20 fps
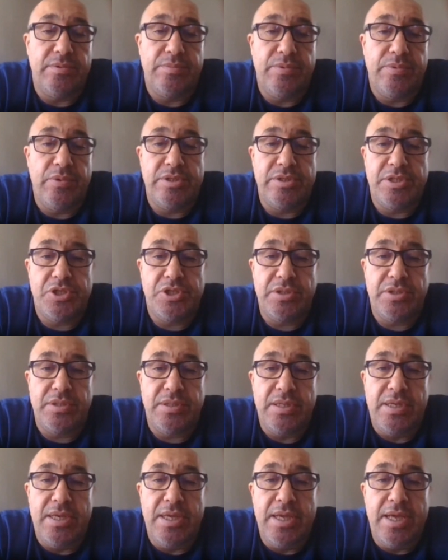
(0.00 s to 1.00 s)
position,
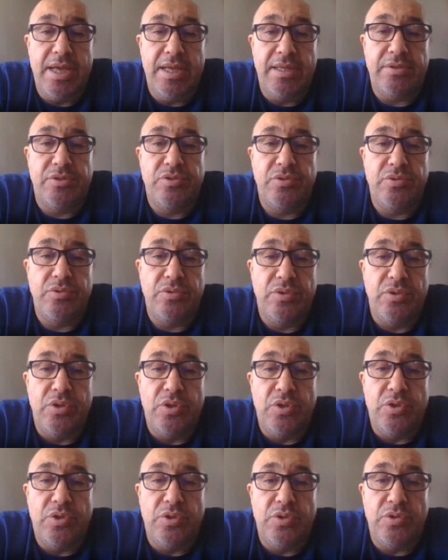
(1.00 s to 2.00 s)
and to
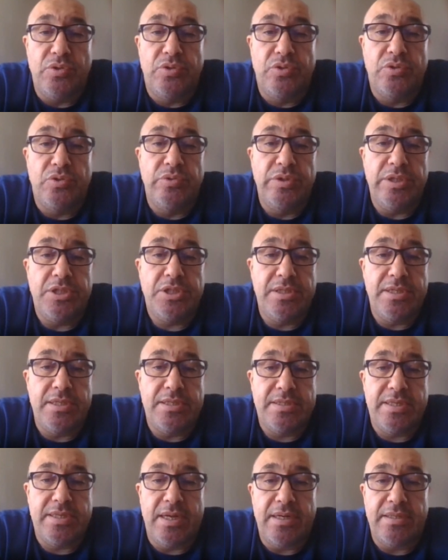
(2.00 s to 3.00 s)
reach
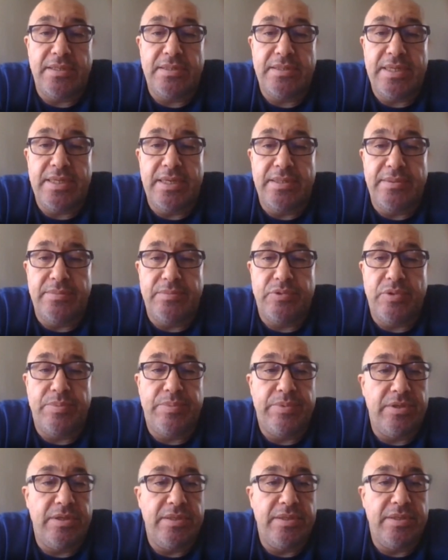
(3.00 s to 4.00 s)
this target, they
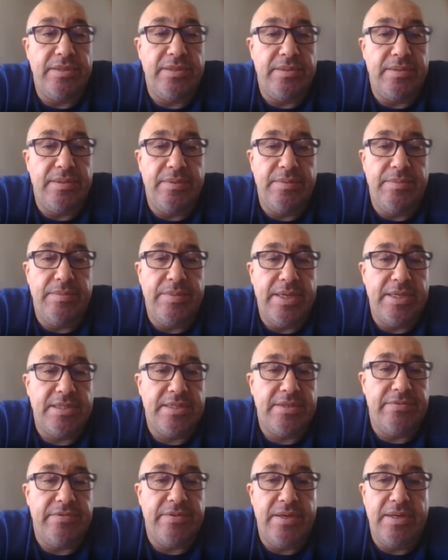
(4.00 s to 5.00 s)
properly makes
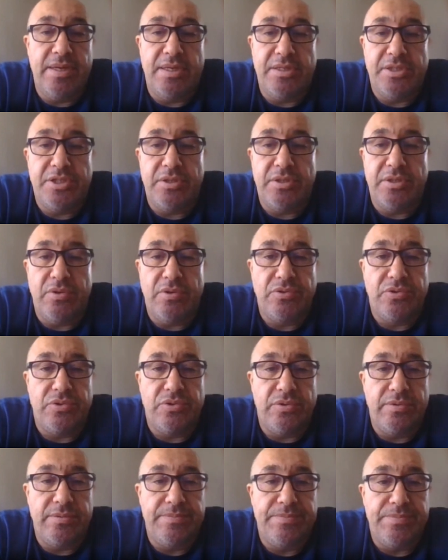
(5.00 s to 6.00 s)
the financial
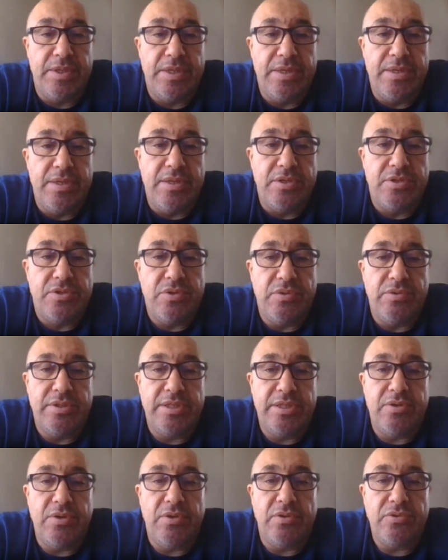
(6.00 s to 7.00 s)
control. So
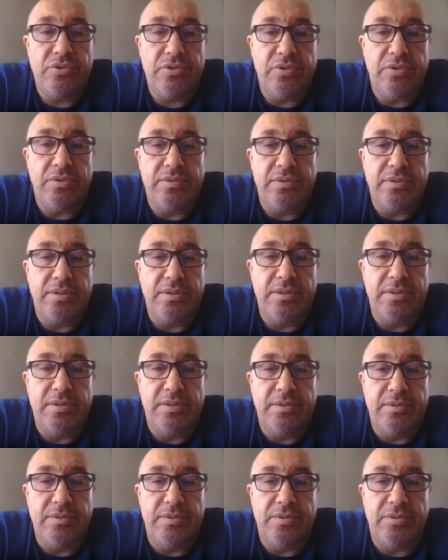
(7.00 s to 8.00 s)
the control
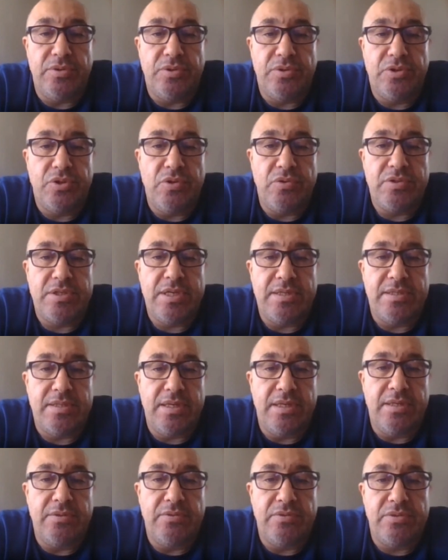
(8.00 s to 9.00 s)
shows us
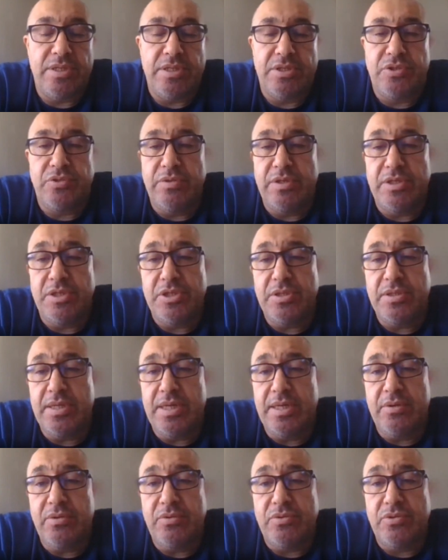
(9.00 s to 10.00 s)
our situation
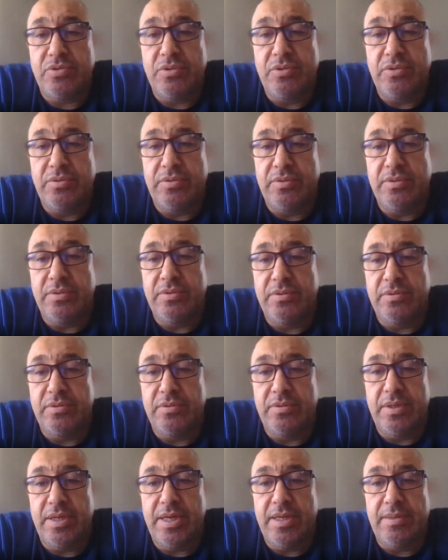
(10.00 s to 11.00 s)
and
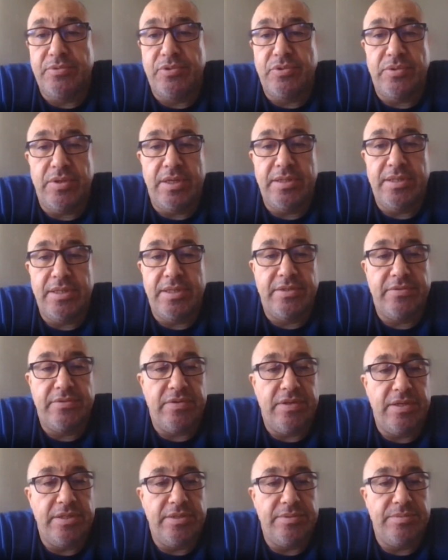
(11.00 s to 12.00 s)
also help to
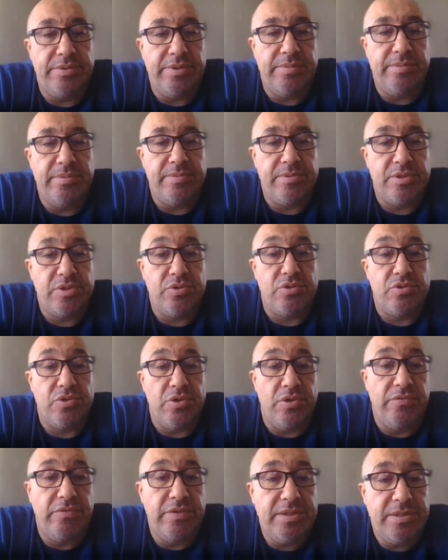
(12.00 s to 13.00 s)
identify the problems to
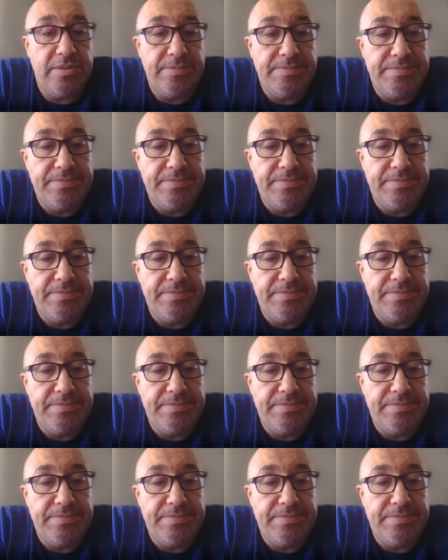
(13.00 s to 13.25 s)
solve it.